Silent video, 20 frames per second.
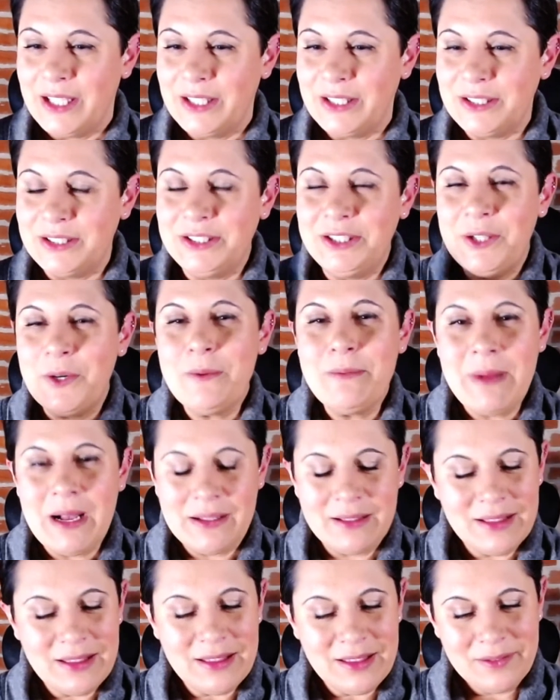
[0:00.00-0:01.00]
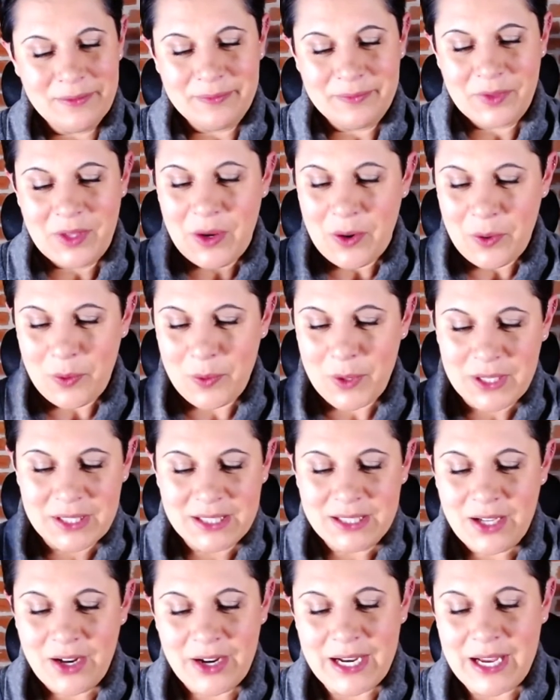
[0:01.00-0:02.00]
New month, we're
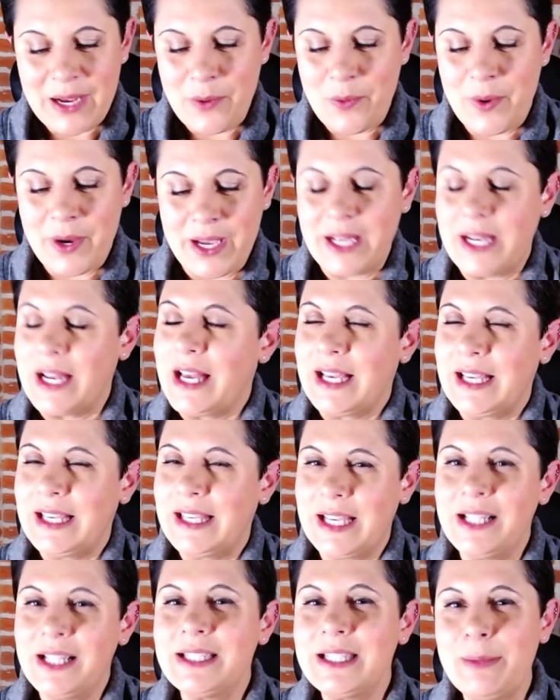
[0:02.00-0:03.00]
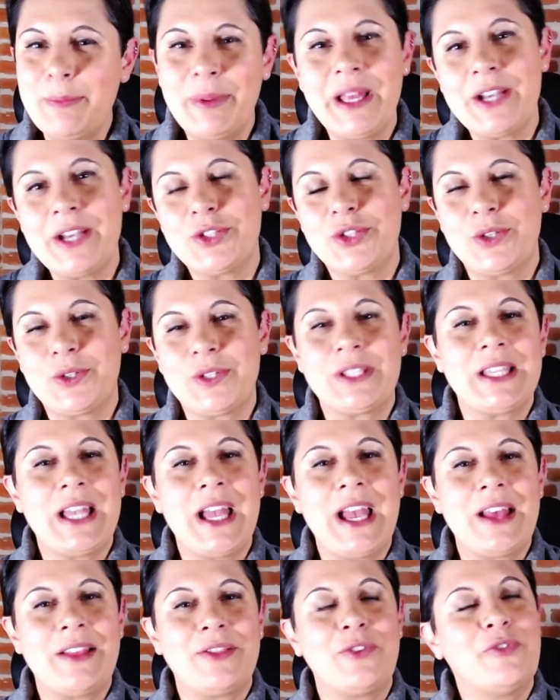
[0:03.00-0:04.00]
starting with guilty pleasures,
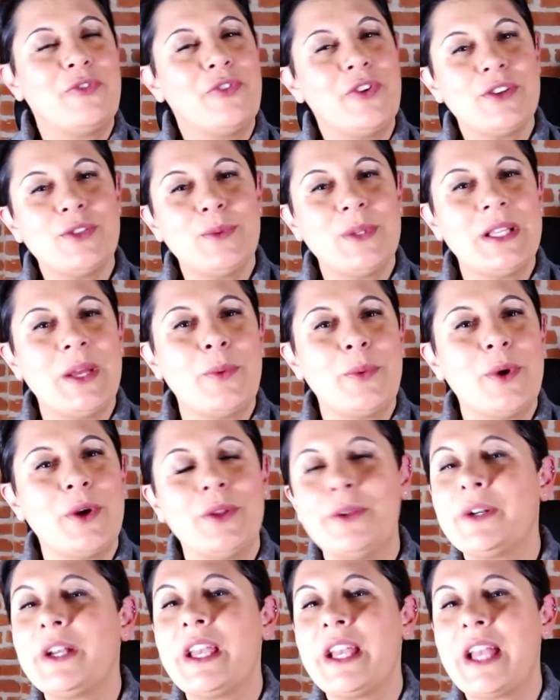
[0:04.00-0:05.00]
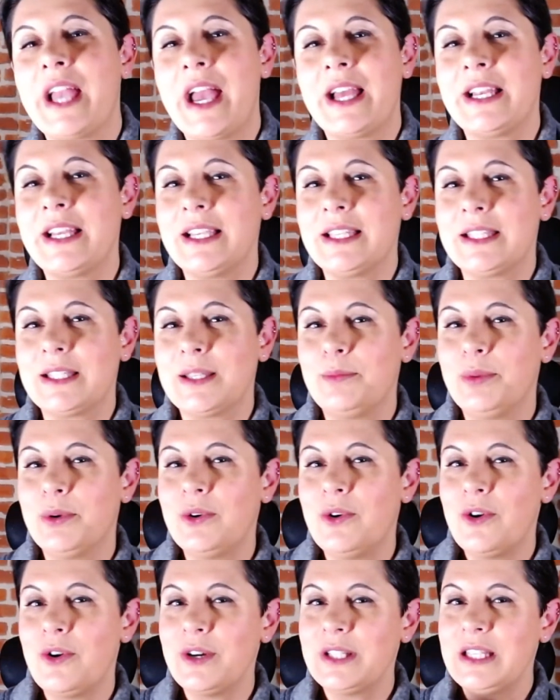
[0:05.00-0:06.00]
and the first one that we're looking at is
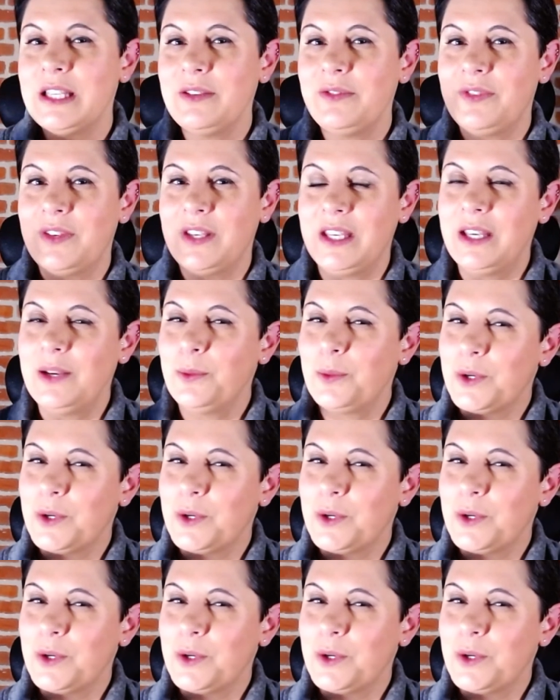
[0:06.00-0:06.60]
book or TV.